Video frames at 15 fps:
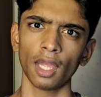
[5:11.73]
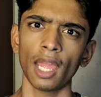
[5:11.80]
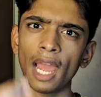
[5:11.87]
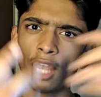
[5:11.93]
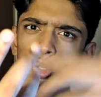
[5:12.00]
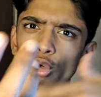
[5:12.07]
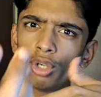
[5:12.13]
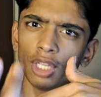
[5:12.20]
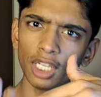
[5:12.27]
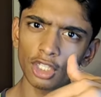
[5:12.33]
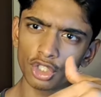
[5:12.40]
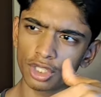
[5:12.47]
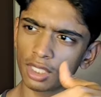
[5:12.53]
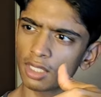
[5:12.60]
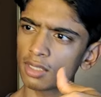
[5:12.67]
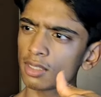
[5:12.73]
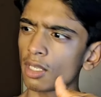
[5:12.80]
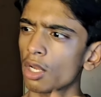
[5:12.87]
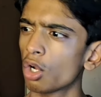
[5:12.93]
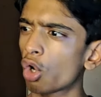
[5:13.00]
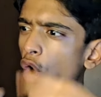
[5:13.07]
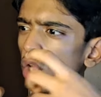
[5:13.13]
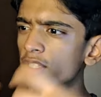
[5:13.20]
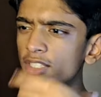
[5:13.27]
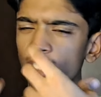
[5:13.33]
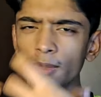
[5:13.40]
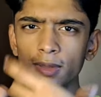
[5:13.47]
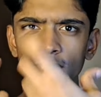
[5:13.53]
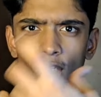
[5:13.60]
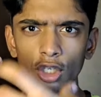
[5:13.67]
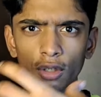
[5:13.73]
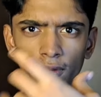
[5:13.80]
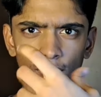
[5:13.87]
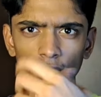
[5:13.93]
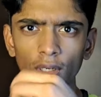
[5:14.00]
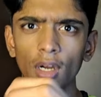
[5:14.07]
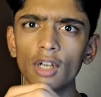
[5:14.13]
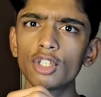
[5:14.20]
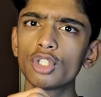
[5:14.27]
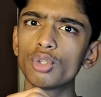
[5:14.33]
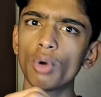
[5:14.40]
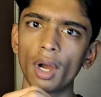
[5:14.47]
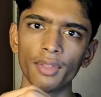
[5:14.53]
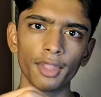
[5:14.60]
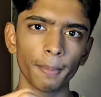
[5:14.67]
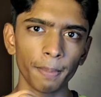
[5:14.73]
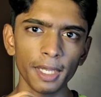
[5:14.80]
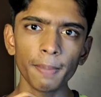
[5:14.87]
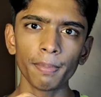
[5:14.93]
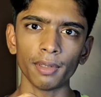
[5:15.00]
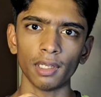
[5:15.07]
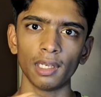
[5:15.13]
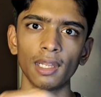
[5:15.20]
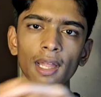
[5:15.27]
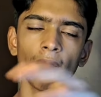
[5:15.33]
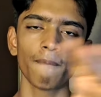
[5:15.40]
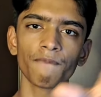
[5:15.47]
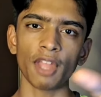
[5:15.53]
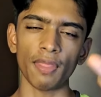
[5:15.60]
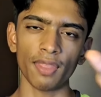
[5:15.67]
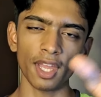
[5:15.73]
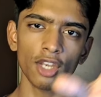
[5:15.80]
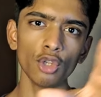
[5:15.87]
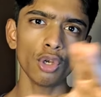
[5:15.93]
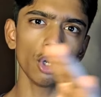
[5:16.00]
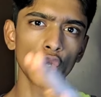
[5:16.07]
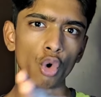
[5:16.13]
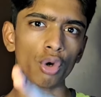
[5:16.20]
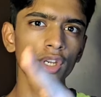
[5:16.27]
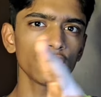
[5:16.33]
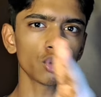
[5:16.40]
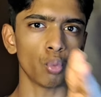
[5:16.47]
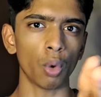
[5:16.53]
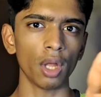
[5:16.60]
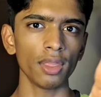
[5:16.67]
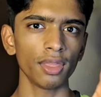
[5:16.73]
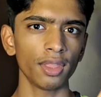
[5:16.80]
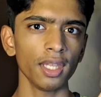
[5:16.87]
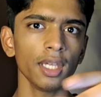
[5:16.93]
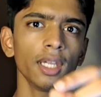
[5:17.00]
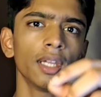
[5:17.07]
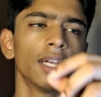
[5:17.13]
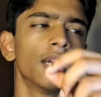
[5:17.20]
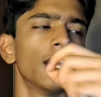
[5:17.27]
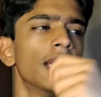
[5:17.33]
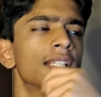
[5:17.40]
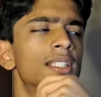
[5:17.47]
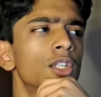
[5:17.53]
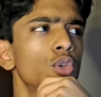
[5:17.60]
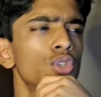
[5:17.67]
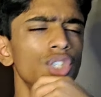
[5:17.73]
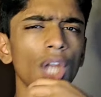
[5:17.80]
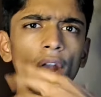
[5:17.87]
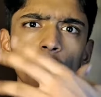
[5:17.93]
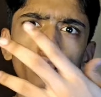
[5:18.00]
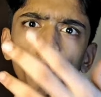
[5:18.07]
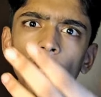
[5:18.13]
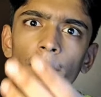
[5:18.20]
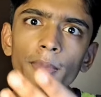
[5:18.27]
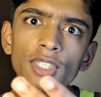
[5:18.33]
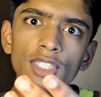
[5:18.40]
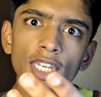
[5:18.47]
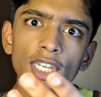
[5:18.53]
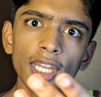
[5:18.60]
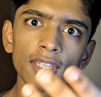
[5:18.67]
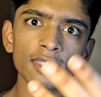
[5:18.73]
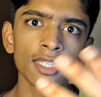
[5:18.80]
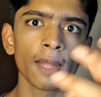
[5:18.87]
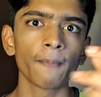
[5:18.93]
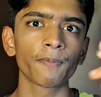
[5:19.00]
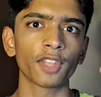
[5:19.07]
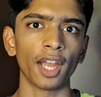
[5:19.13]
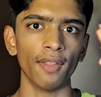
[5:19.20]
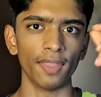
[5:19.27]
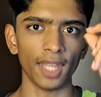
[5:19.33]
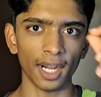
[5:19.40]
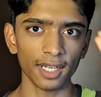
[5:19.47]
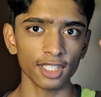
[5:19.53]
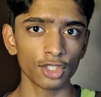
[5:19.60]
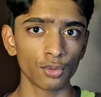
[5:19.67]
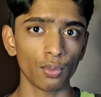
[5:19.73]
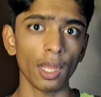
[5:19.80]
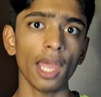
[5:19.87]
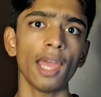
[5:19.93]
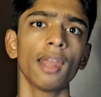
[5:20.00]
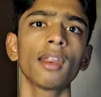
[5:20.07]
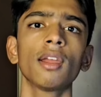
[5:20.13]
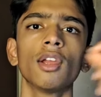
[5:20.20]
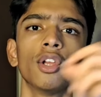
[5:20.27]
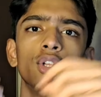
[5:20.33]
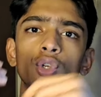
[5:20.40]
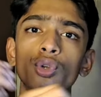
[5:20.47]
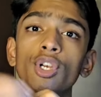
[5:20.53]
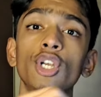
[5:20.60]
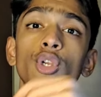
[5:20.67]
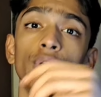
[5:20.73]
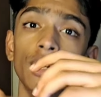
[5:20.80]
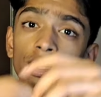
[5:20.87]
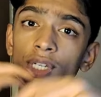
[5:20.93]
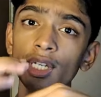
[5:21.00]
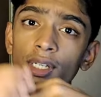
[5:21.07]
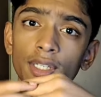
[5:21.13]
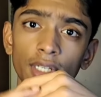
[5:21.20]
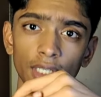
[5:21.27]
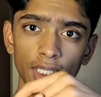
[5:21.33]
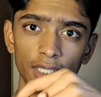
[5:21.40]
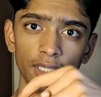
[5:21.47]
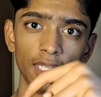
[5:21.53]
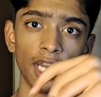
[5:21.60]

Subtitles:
And you teach these concepts that you've learned to other people, and then you'll notice one thing is that you start to make mistakes. And that is where you need to reiterate.